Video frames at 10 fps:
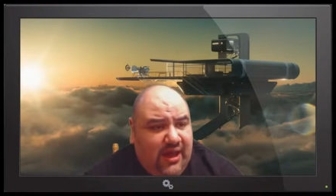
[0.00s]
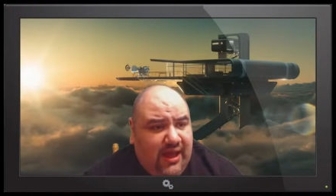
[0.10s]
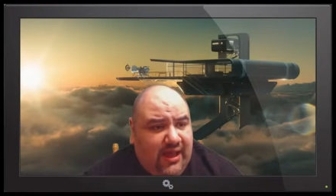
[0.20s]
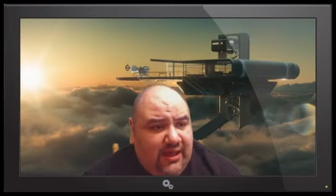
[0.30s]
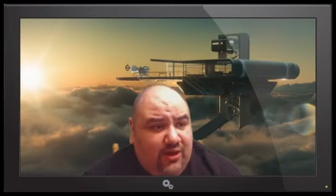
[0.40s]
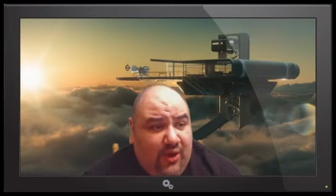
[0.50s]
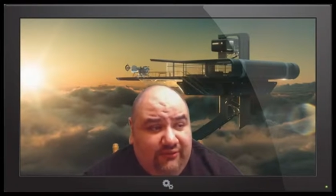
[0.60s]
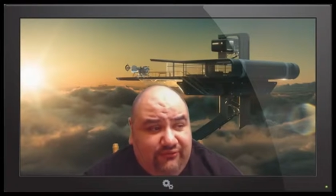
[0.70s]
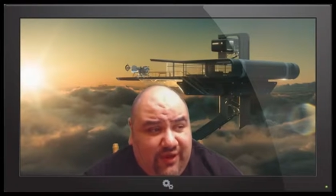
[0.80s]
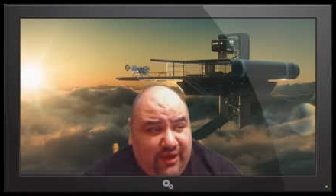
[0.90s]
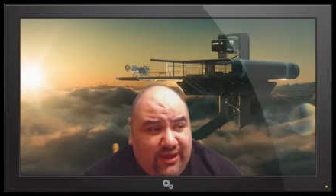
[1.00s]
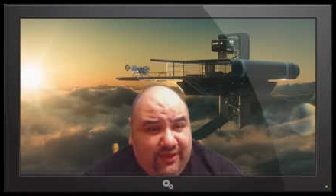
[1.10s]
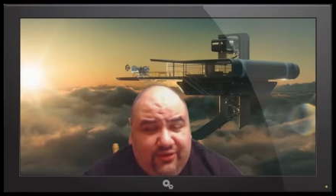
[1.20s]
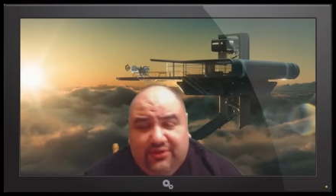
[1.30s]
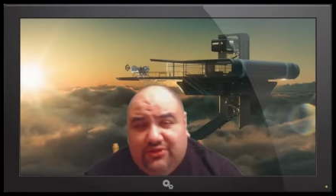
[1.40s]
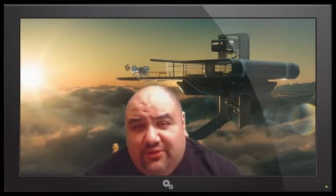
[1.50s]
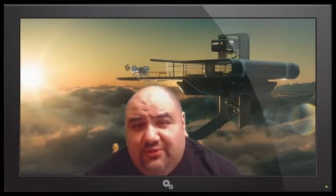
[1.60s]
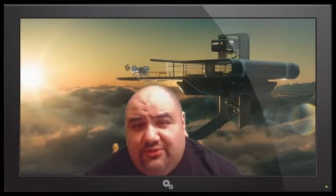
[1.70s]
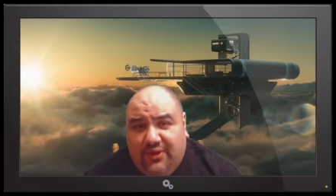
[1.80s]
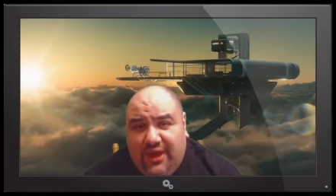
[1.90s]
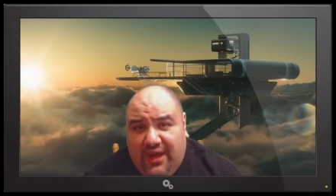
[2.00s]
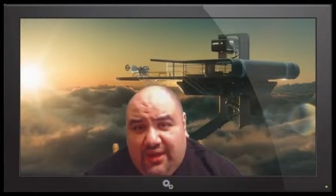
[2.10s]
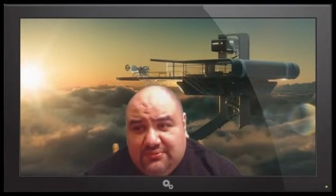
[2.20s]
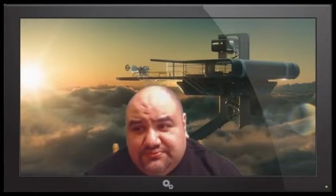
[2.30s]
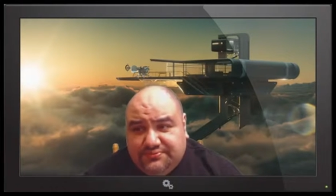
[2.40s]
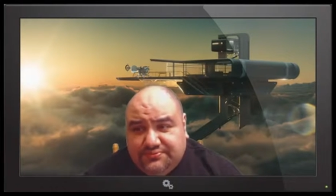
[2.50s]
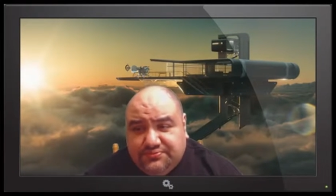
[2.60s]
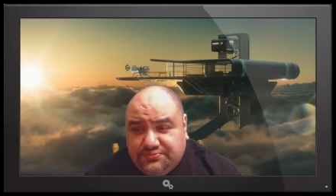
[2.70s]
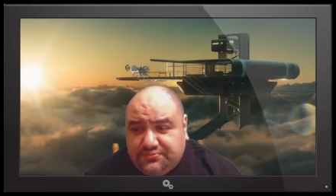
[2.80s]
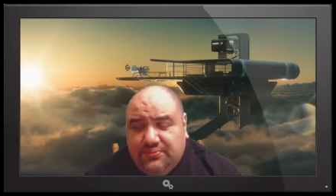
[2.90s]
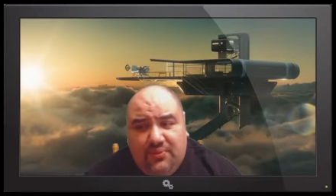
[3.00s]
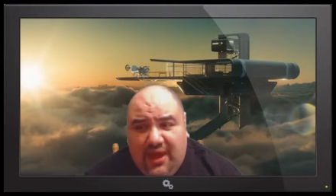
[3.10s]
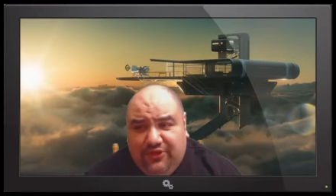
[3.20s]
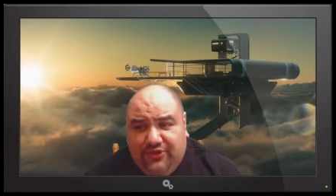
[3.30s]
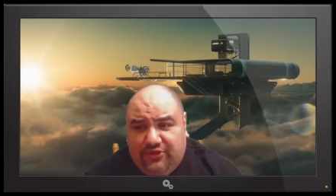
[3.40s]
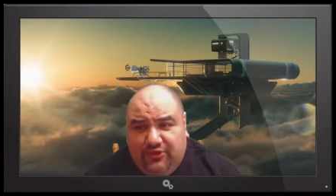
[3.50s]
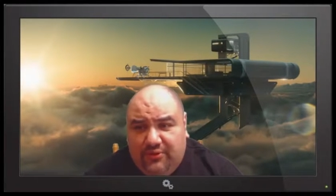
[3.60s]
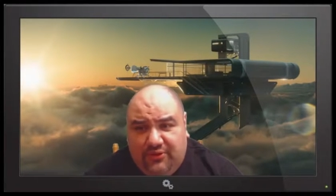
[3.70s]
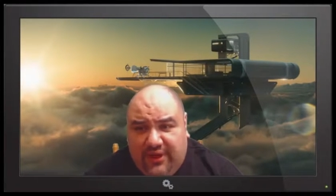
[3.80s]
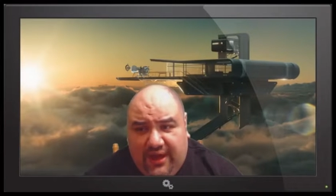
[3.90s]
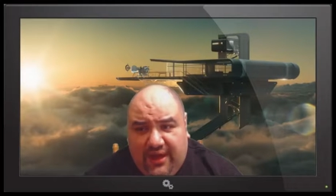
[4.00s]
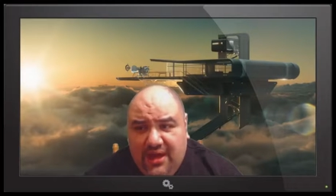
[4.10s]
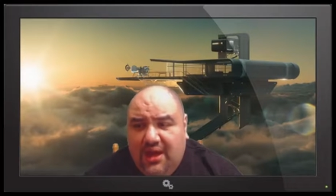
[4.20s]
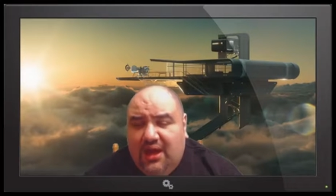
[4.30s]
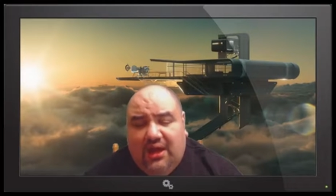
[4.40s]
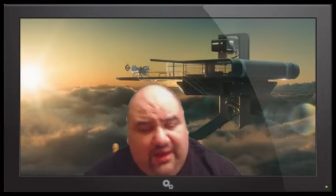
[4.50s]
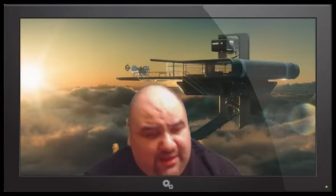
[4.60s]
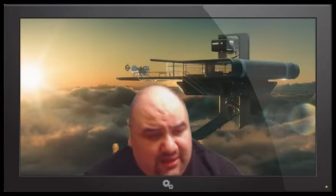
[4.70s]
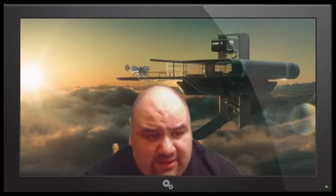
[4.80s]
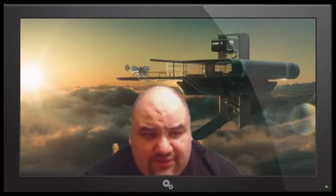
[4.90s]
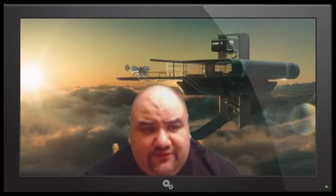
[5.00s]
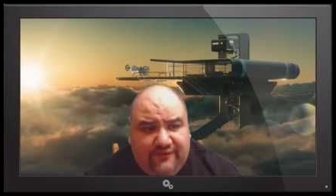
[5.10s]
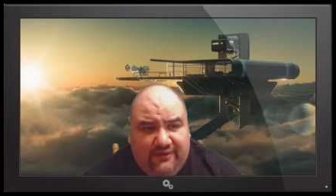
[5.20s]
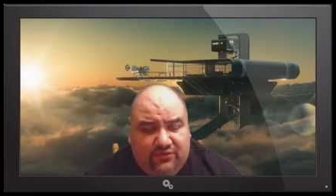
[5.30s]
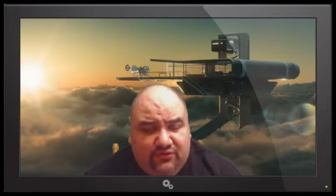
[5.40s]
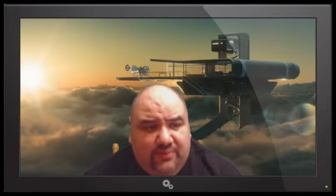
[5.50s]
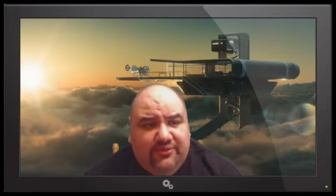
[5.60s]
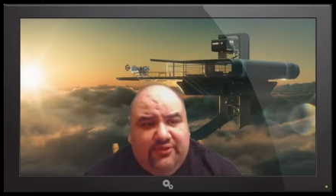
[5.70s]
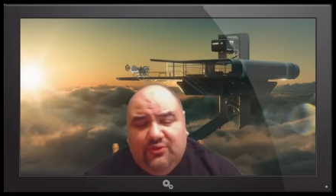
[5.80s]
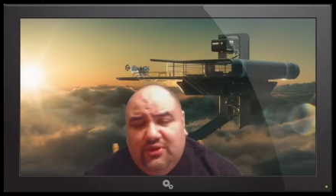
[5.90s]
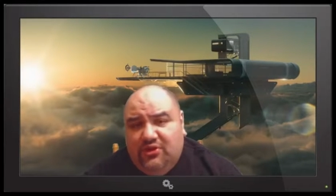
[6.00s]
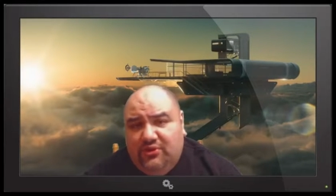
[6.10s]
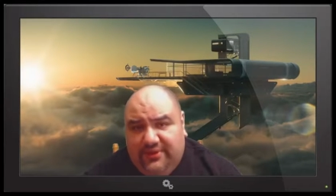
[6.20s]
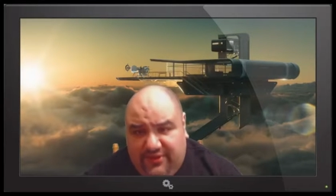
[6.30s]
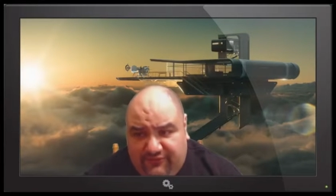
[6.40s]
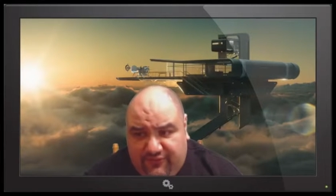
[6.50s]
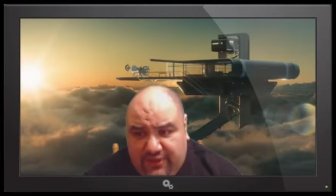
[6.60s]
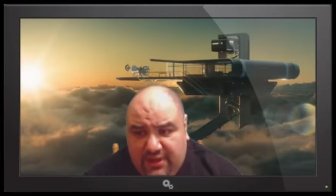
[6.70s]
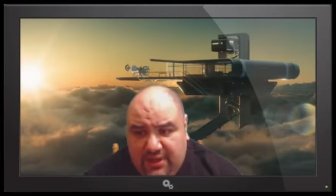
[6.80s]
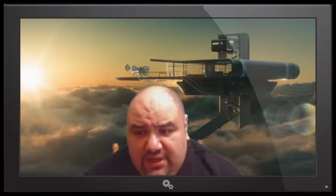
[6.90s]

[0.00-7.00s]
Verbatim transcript: And quite frankly, I thought the story was okay. I thought the story was okay. Again, another survival story, but this one a little bit different.